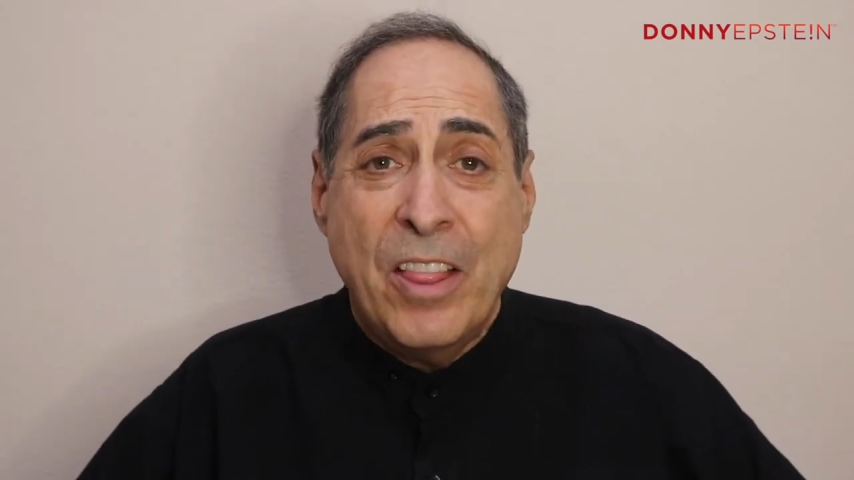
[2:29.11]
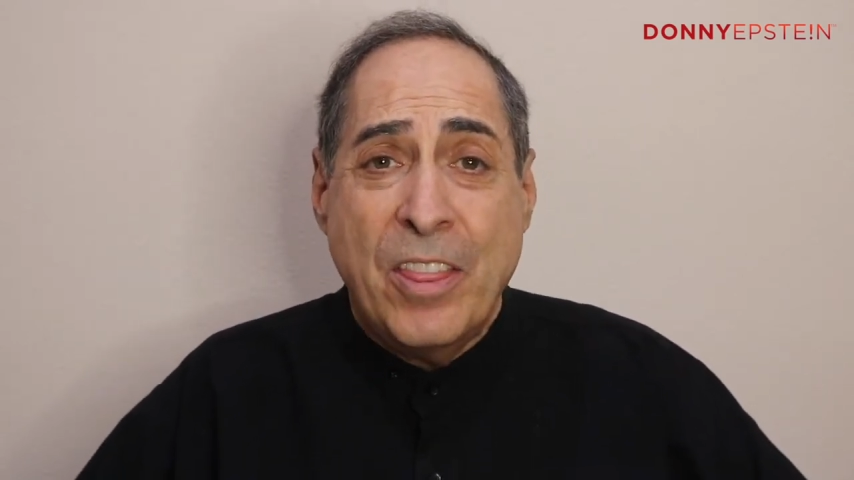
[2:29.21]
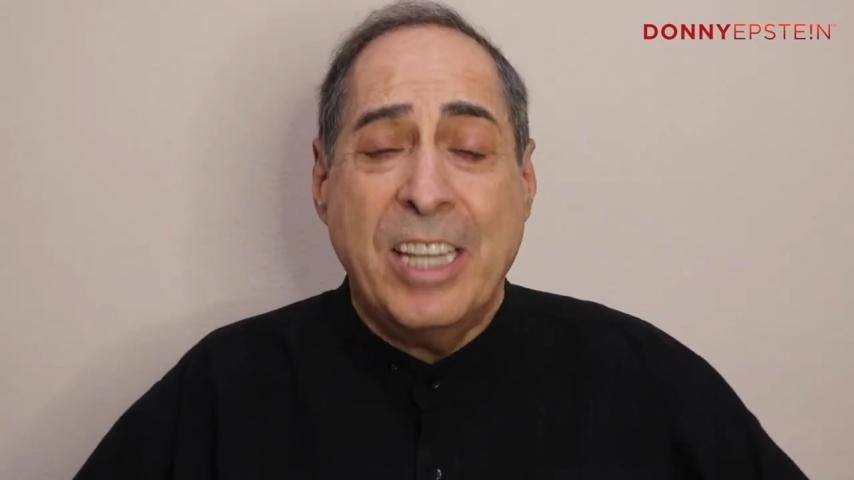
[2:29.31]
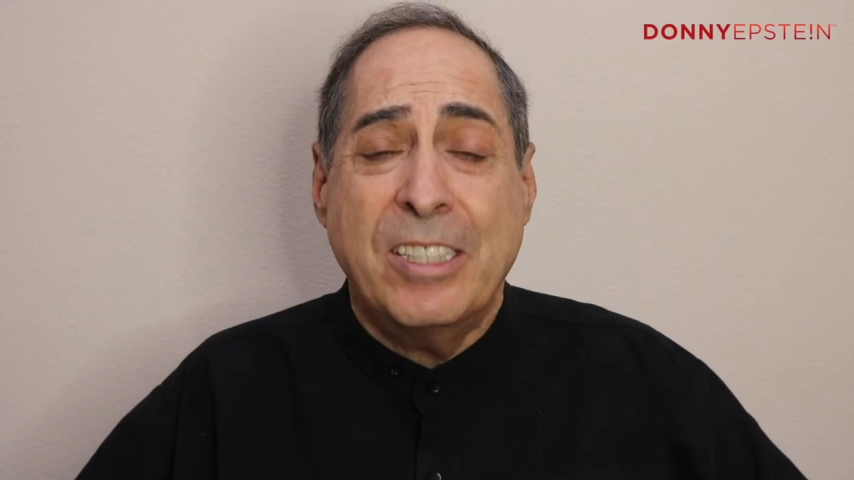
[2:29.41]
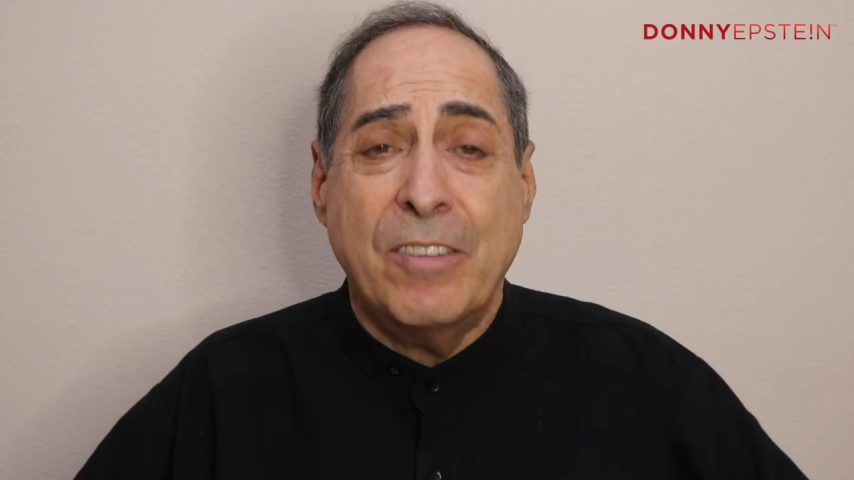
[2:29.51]

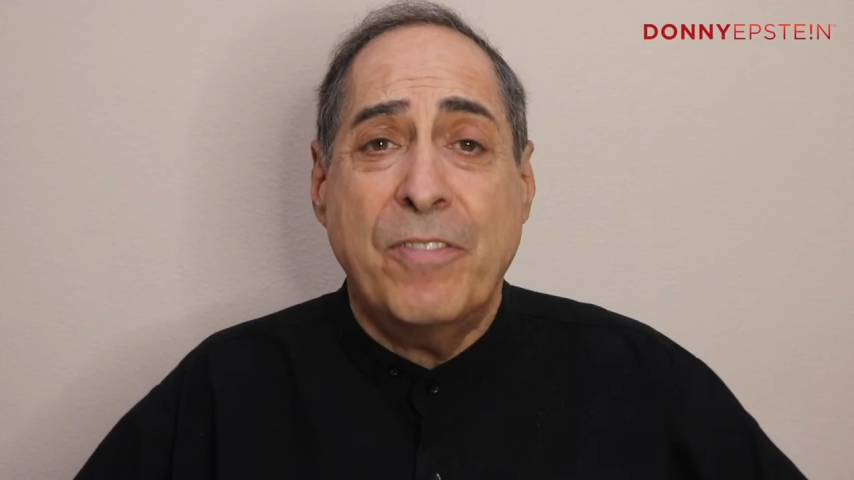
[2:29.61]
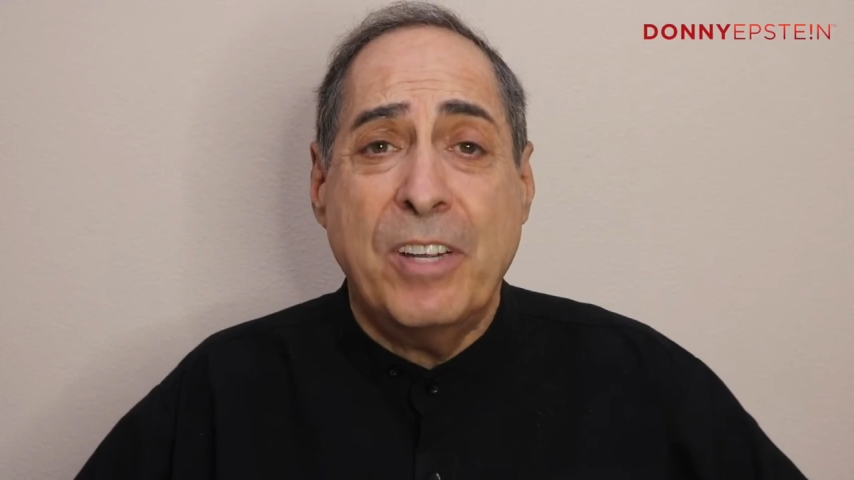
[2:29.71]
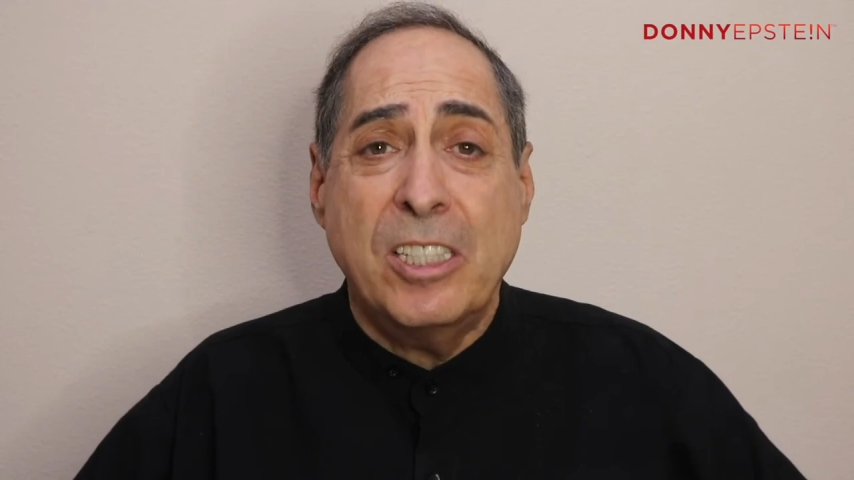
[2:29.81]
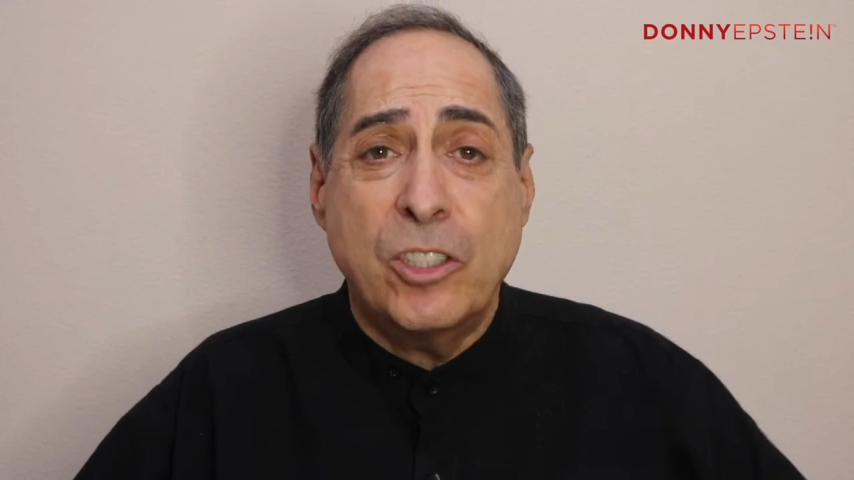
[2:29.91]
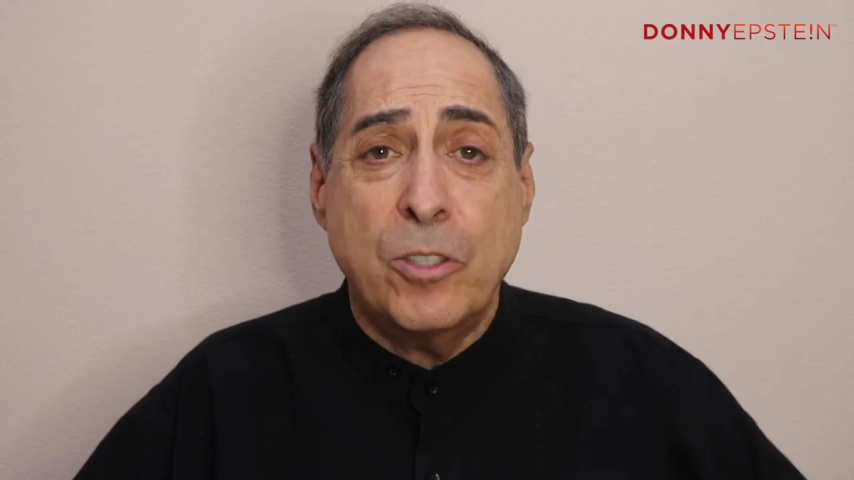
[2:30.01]
that
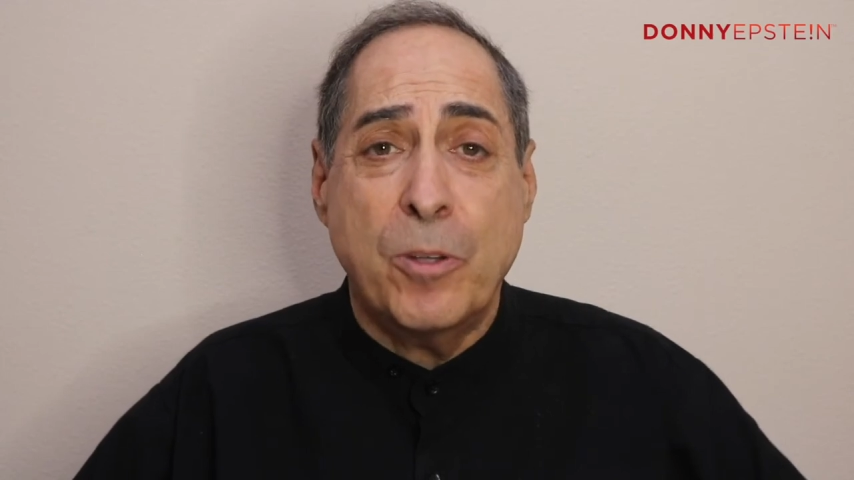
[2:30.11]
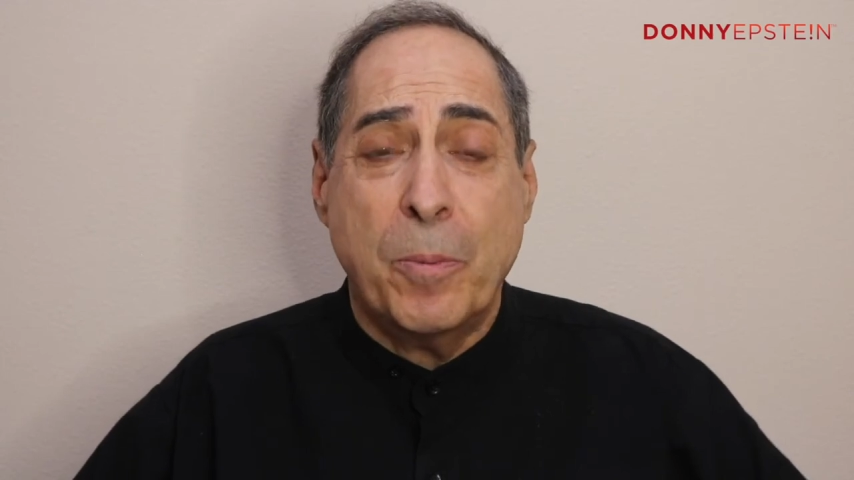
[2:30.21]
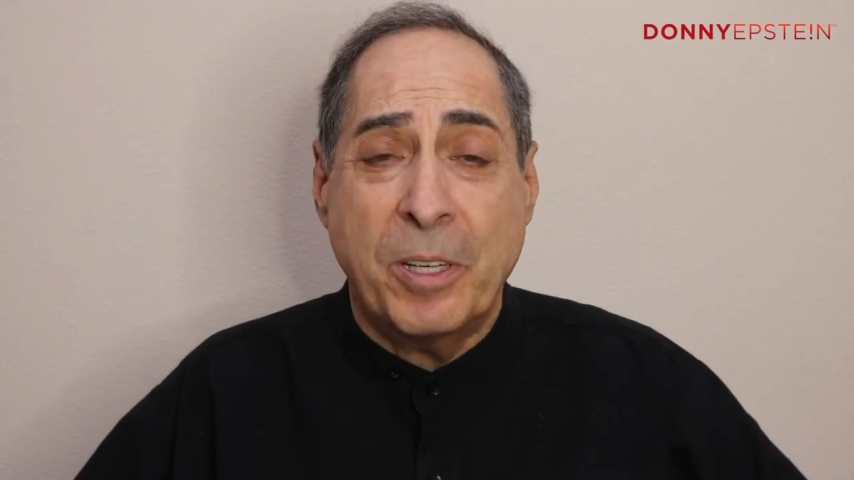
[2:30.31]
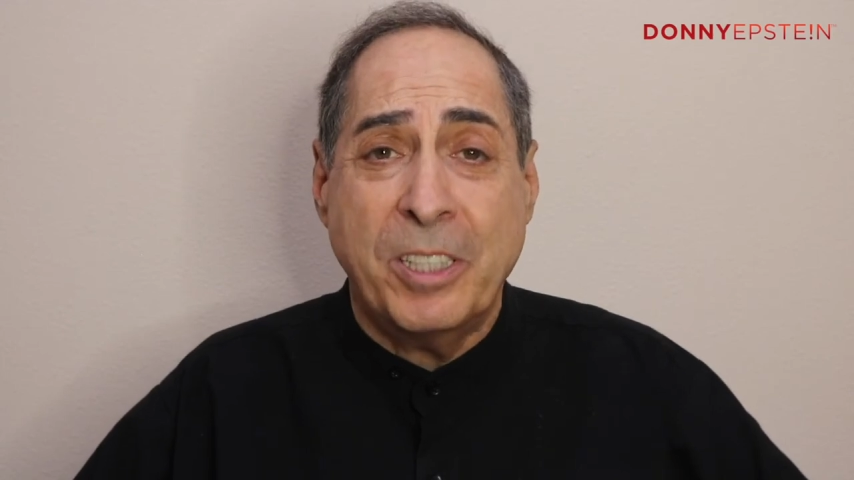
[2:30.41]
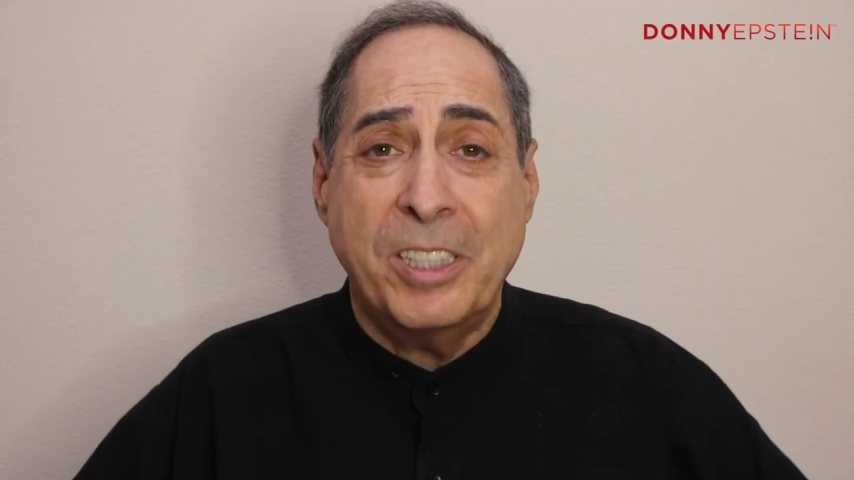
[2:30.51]
interferes with your
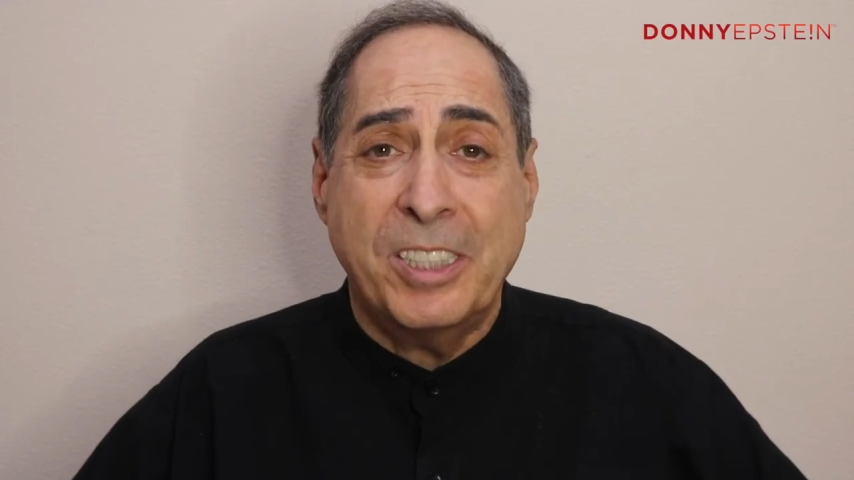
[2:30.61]
ability